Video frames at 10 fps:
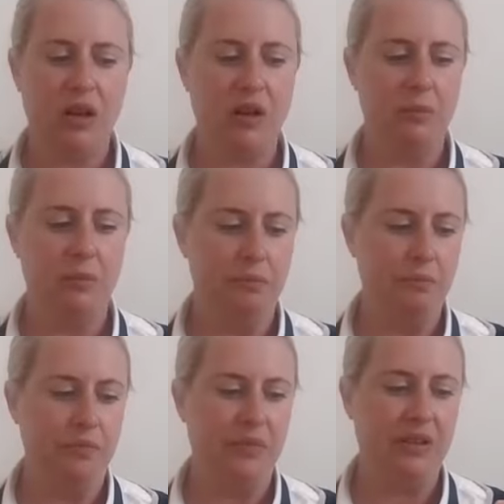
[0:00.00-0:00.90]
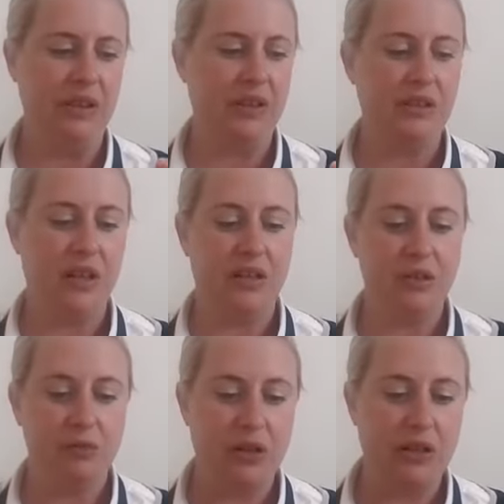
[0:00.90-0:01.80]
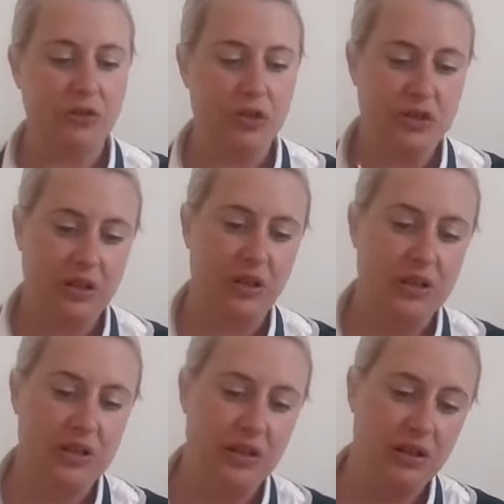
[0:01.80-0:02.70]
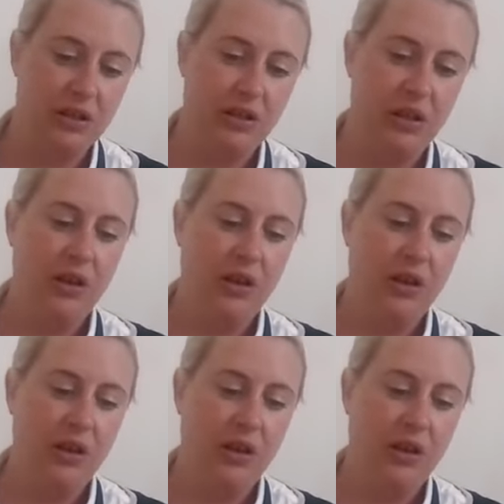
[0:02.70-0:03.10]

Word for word: Um, that said, it's a really interesting idea,